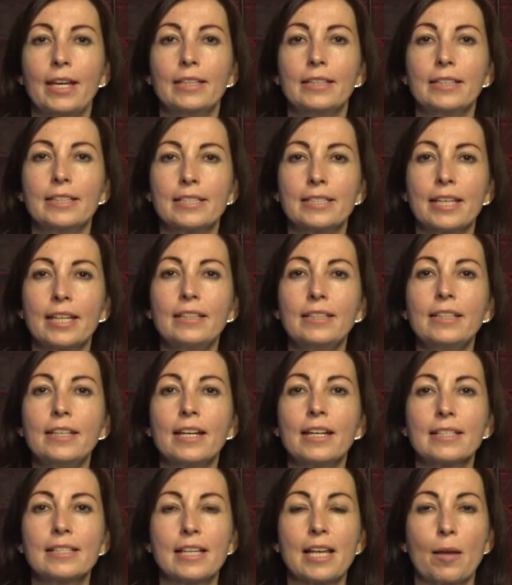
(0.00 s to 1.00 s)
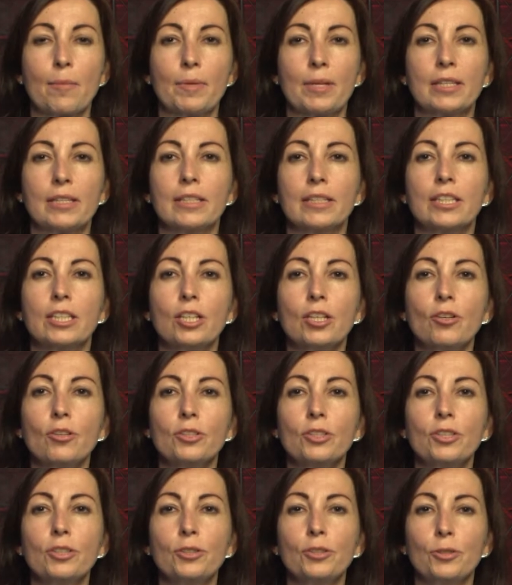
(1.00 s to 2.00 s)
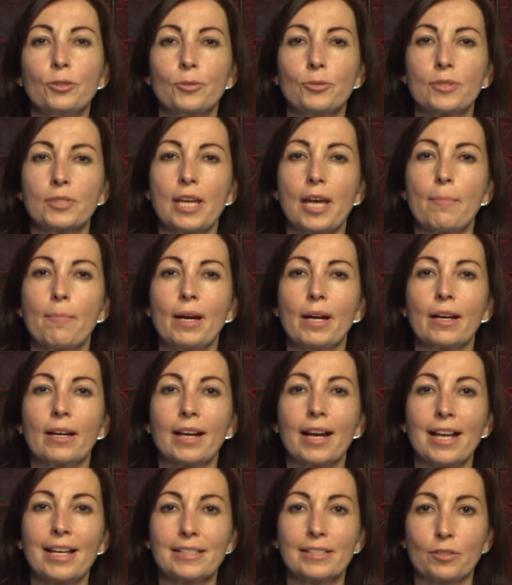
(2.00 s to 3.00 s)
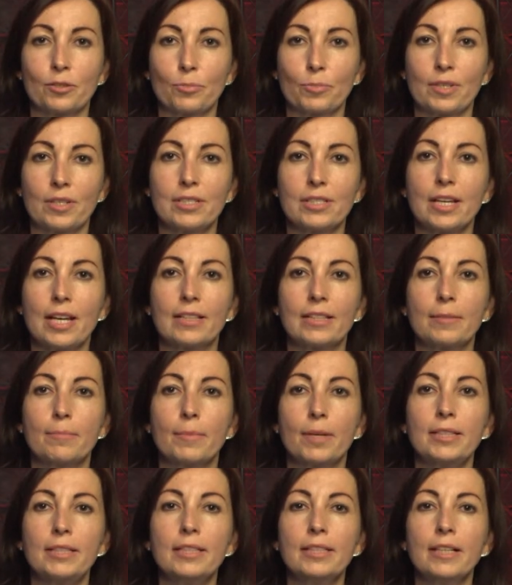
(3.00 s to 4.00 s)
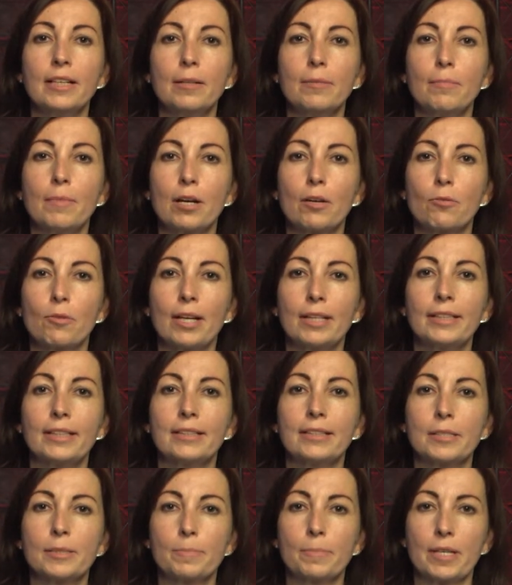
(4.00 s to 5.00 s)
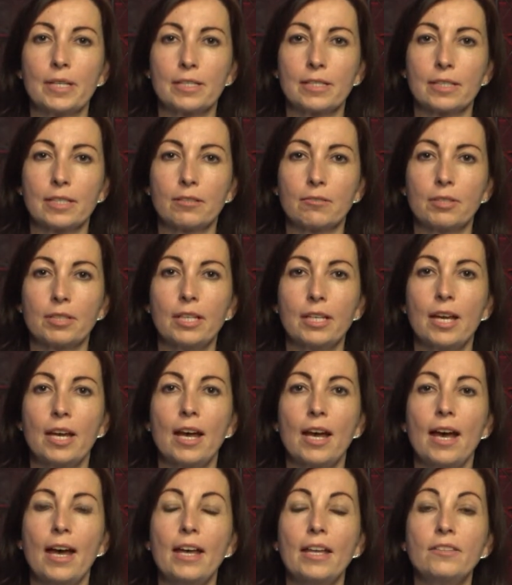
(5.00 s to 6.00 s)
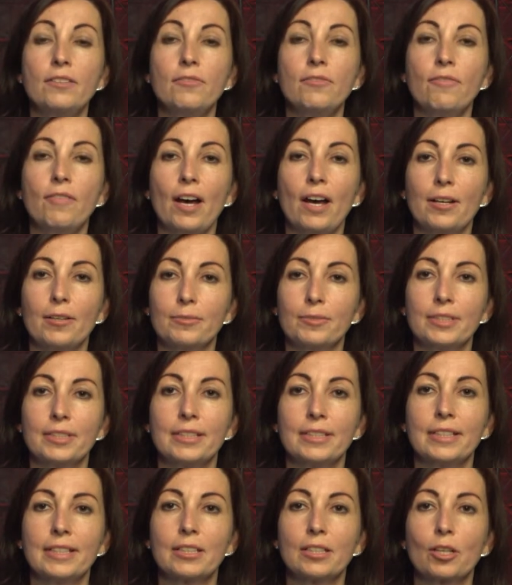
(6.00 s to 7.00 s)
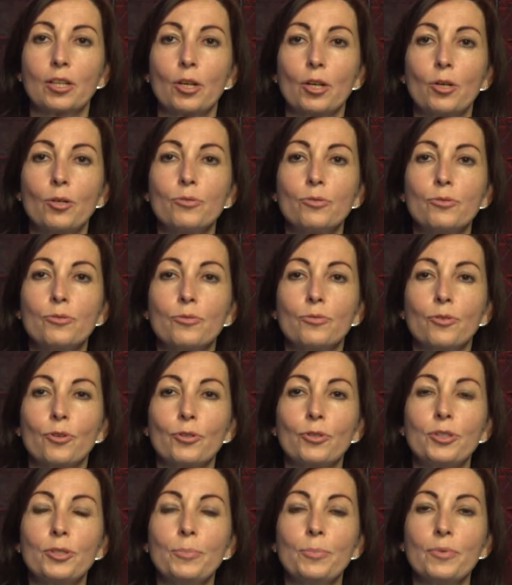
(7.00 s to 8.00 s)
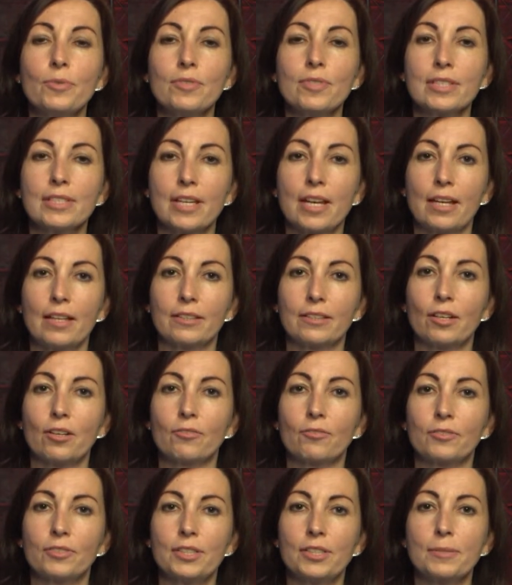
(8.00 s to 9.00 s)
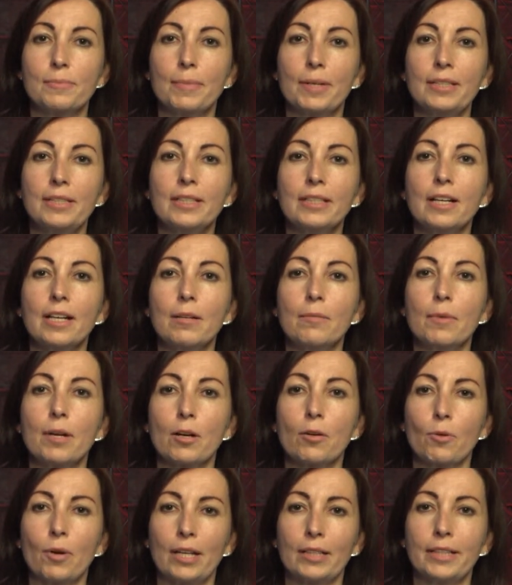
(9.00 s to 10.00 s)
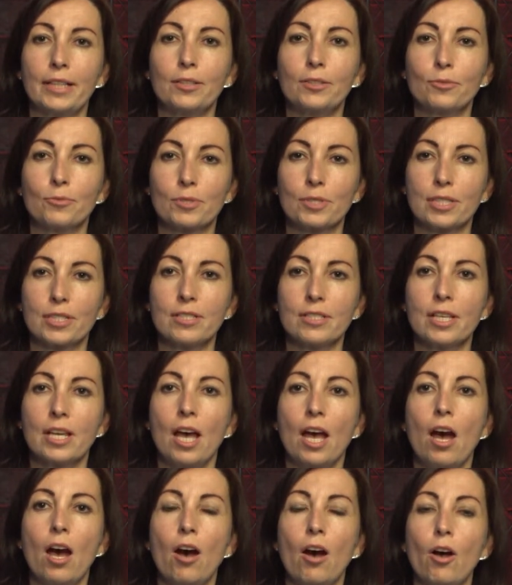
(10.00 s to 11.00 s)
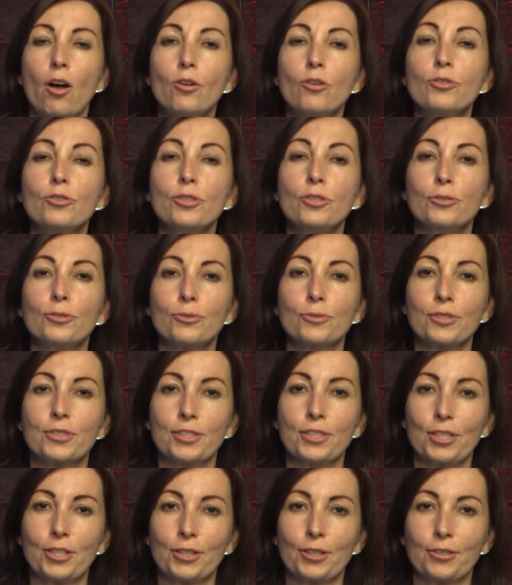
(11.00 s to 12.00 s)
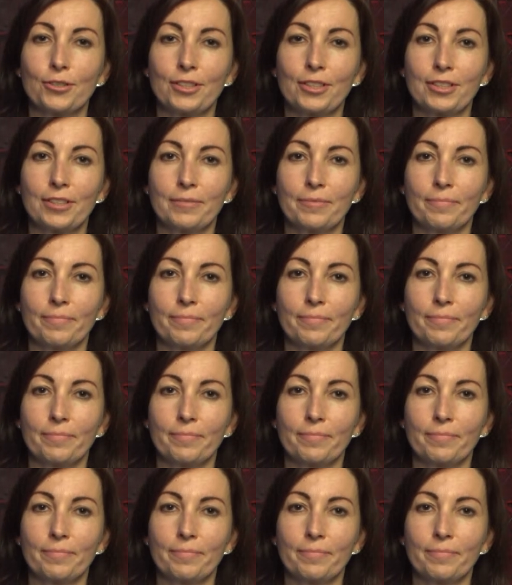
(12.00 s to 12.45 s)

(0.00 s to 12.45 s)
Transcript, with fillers: The study examined nicotine use among customers at a medical marijuana dispensary and found that close to 40% of these medical marijuana users also use nicotine.